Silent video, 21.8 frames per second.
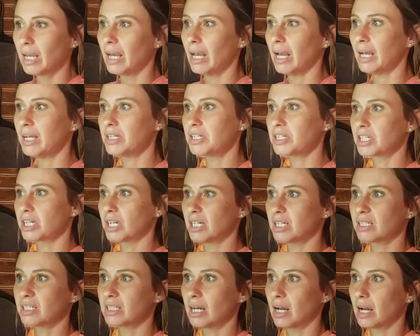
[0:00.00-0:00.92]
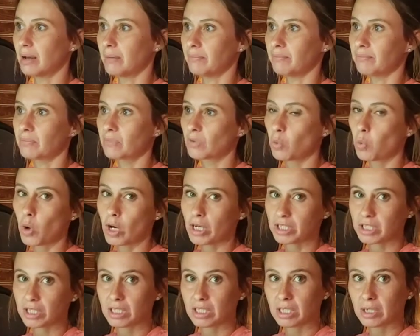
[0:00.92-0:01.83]
and just um,
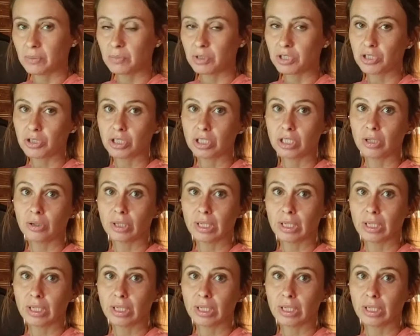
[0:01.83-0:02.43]
watch the temperature till